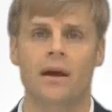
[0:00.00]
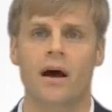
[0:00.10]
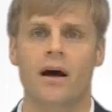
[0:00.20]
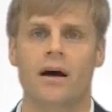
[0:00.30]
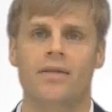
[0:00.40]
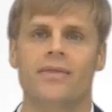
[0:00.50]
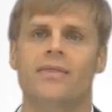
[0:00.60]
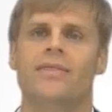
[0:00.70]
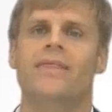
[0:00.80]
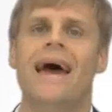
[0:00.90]
Uh,
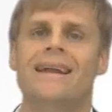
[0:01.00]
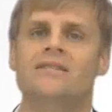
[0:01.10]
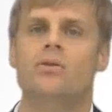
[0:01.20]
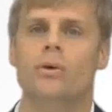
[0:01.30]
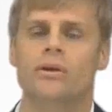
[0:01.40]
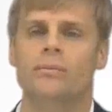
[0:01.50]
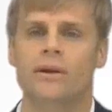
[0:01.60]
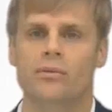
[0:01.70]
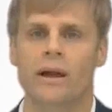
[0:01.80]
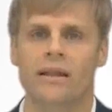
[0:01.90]
that is going to
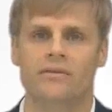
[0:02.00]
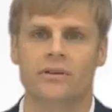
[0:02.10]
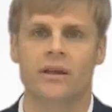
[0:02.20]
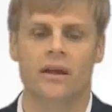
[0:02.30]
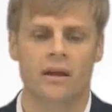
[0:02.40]
be relevant